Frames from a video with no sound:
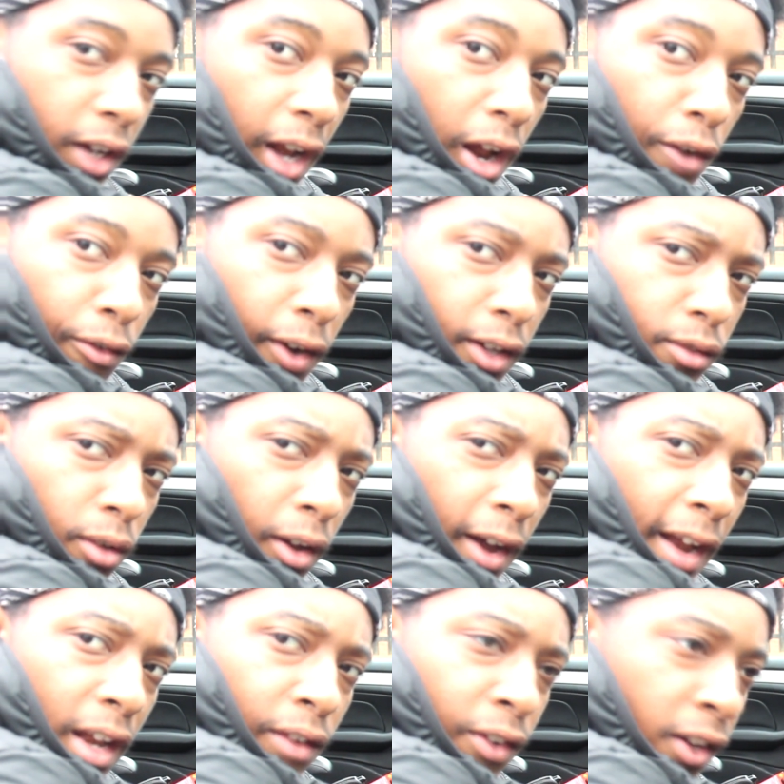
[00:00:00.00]
to clarify as well,
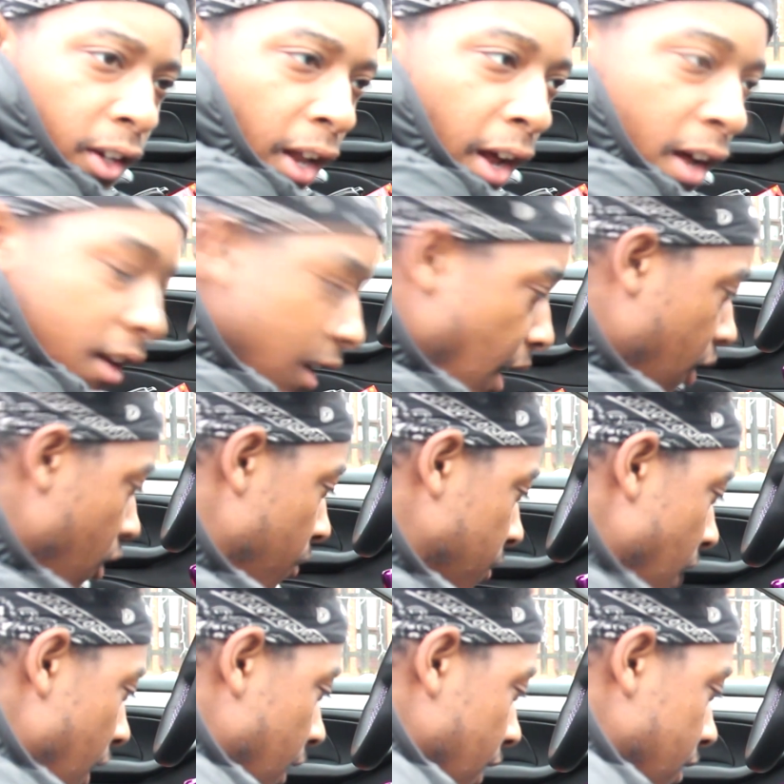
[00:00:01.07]
anything that
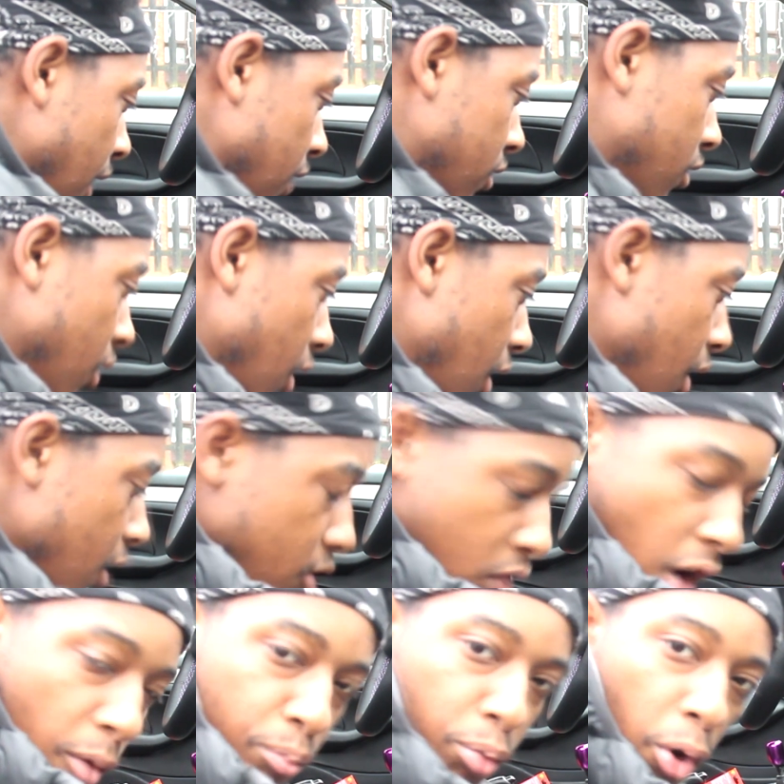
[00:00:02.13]
comes out of this that's
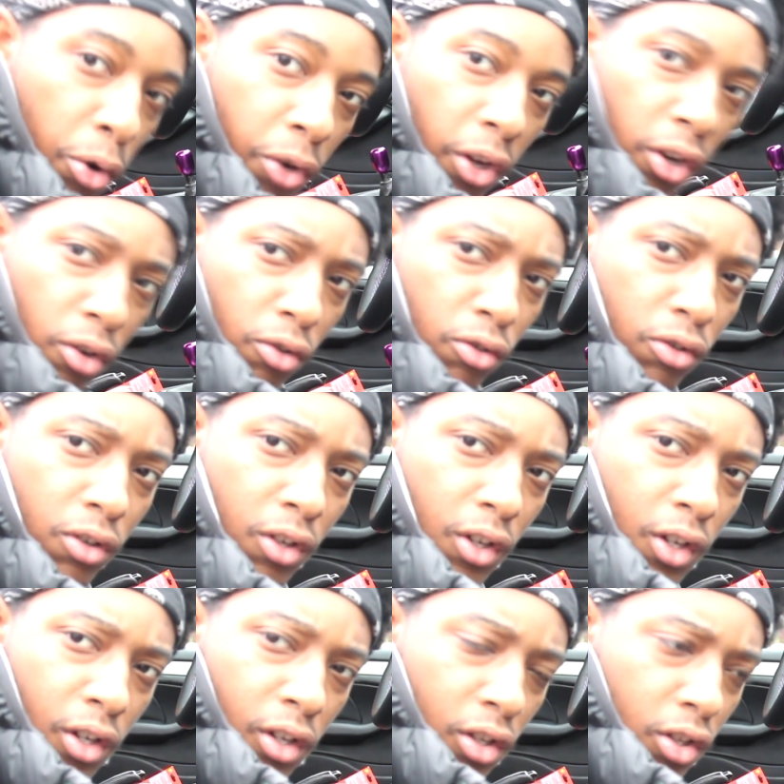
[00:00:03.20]
not broken or
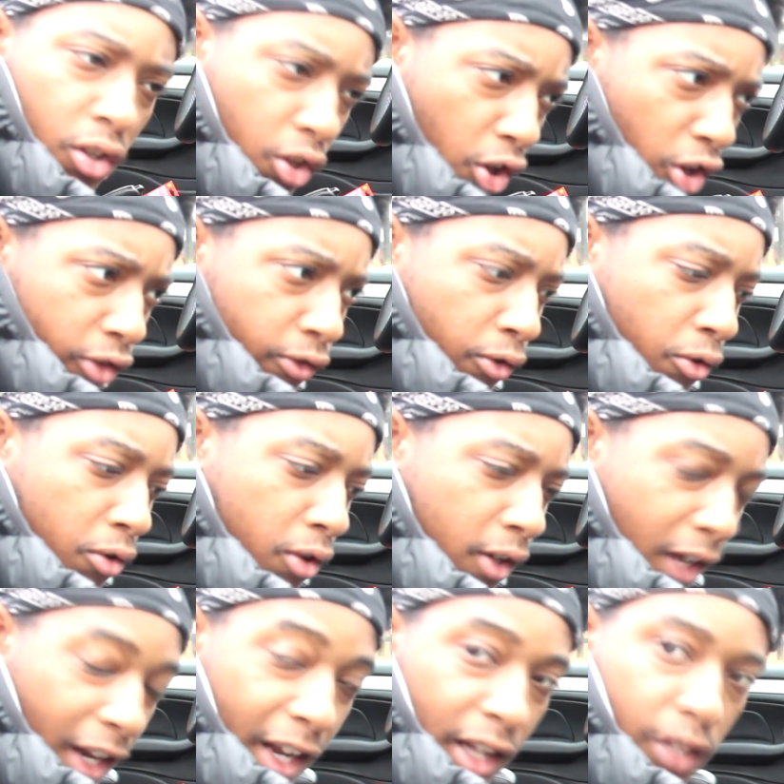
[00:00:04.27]
useful,
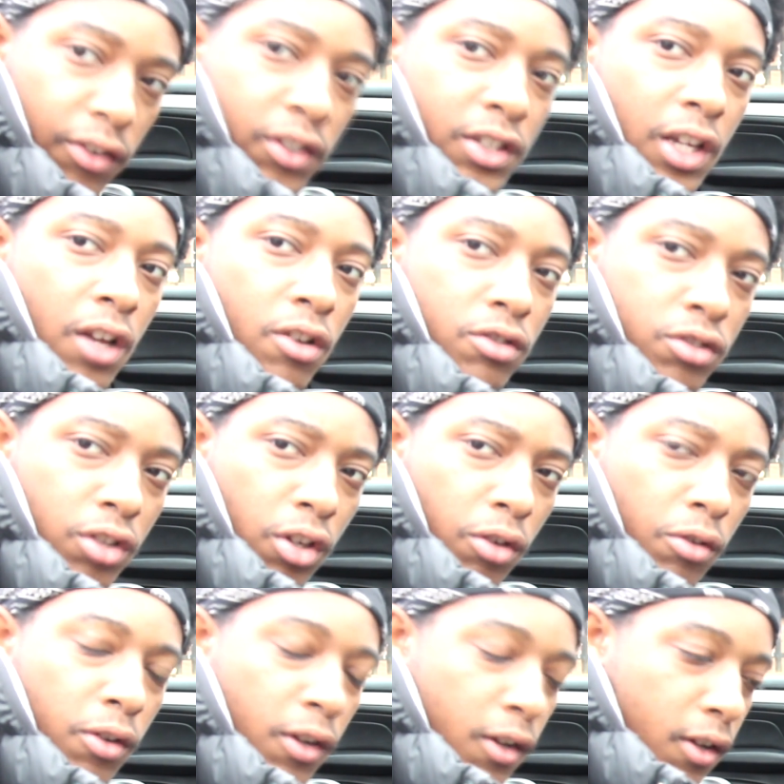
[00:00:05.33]
it is for sale.
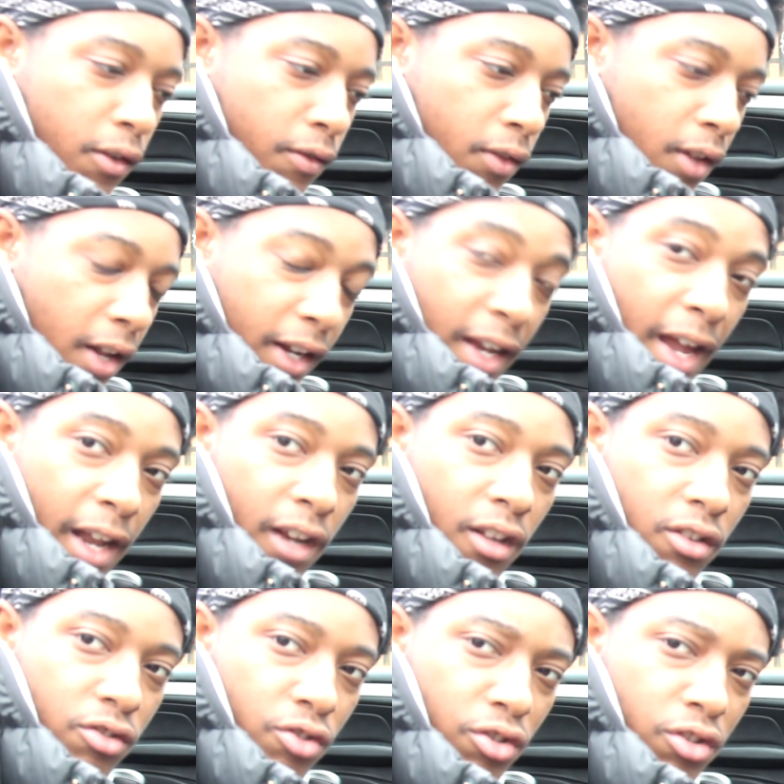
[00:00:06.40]
So again,
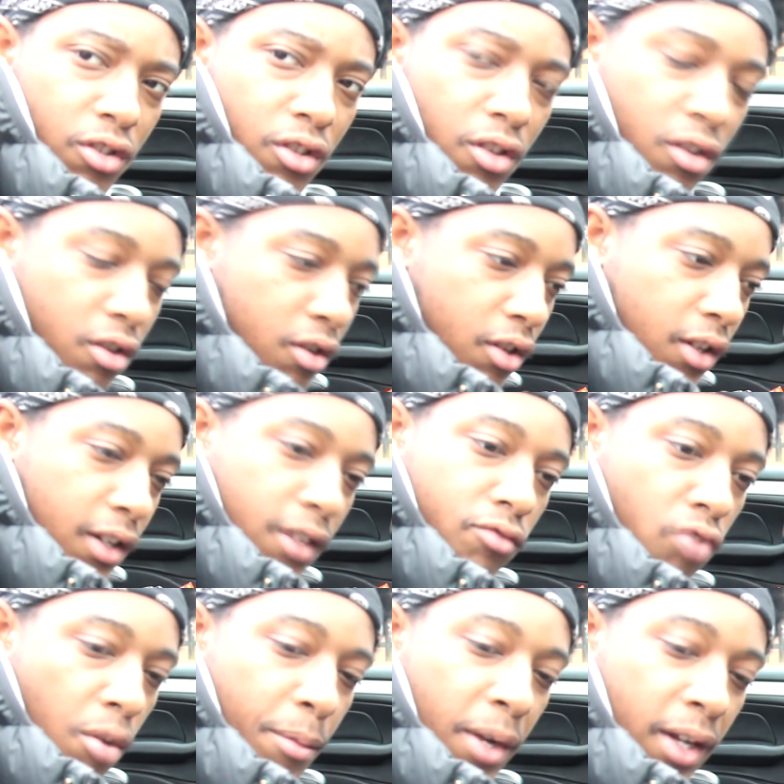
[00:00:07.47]
just
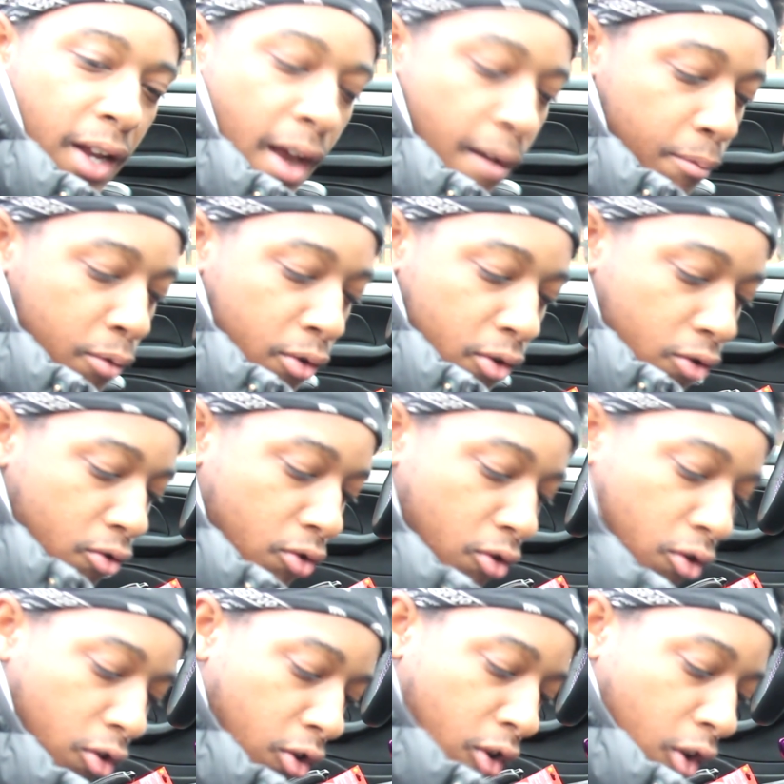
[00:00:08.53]
drop me a DM
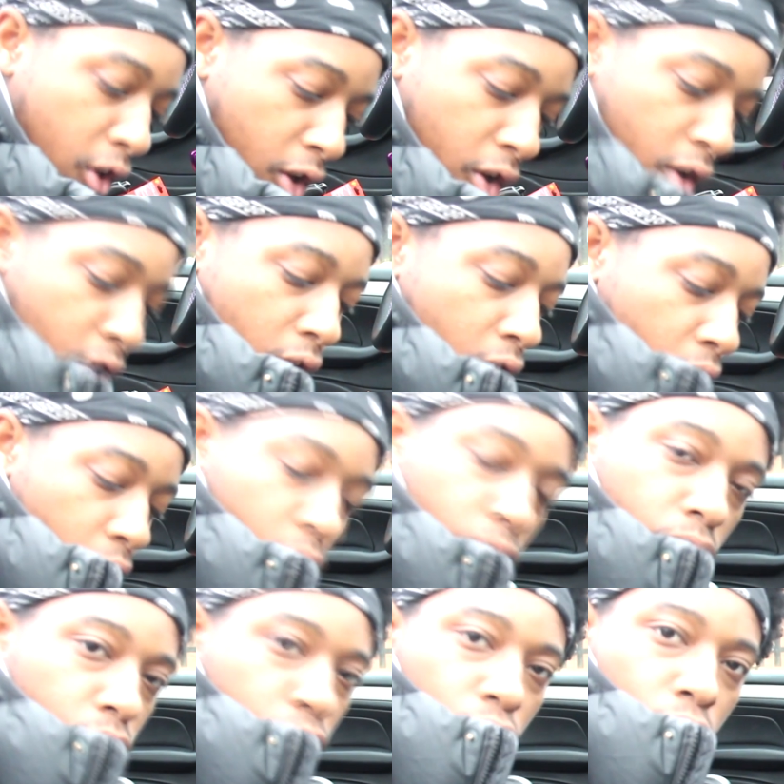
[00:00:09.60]
or
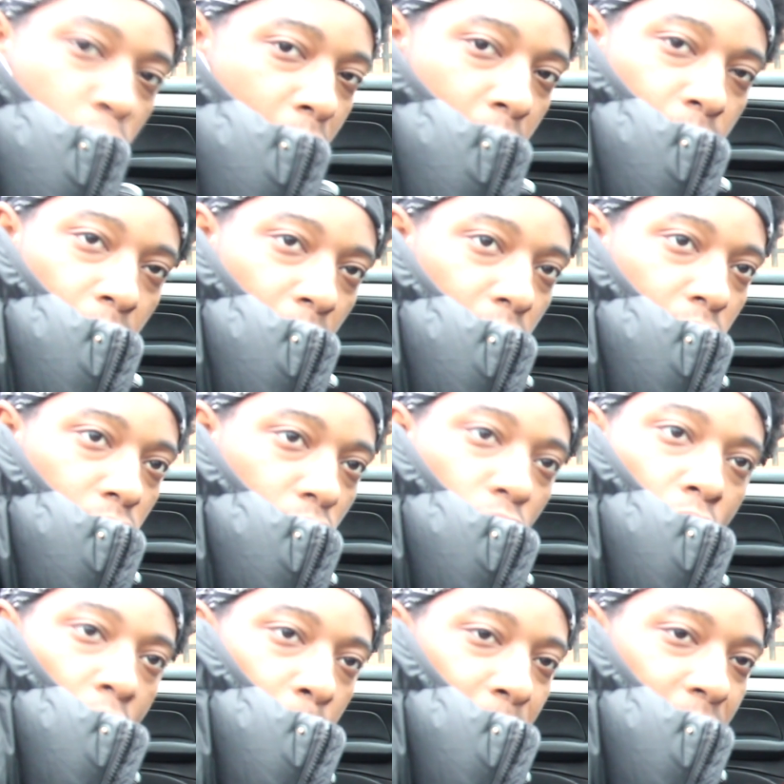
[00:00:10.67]
whatever, or
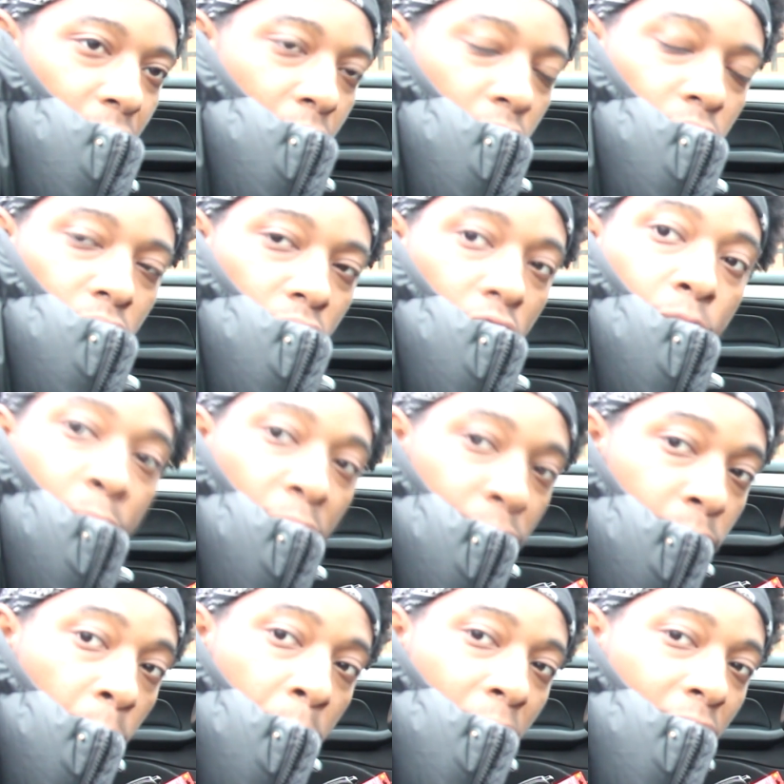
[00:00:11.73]
comment down. It will
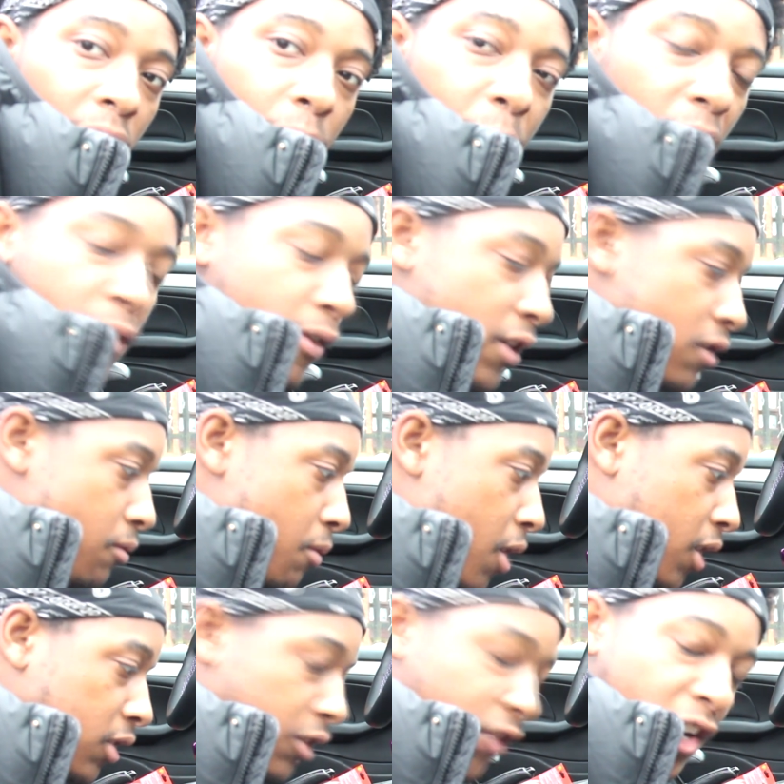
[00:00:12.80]
probably end up being a Facebook
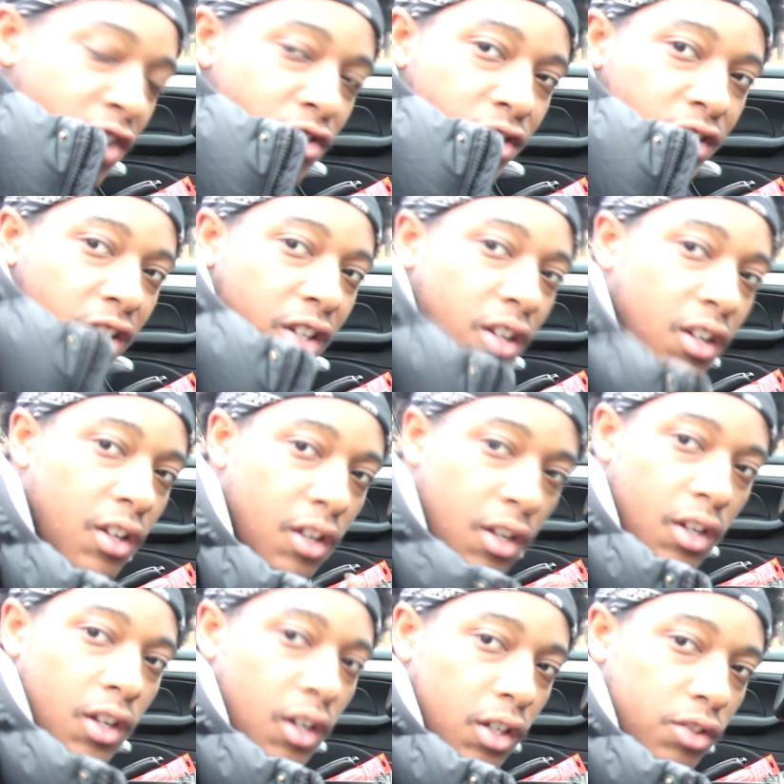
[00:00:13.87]
Market. If you're interested,
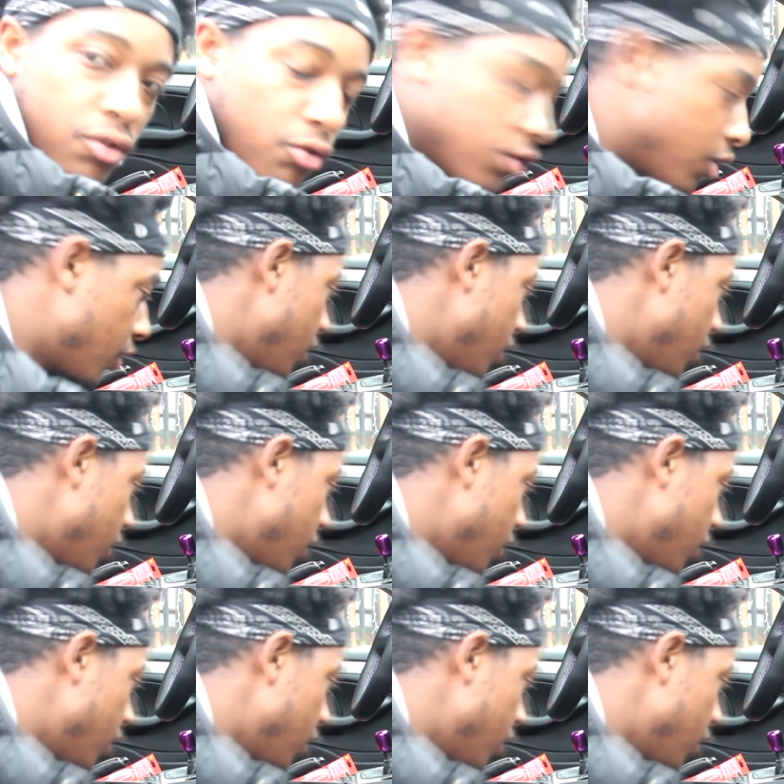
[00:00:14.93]
it's yours.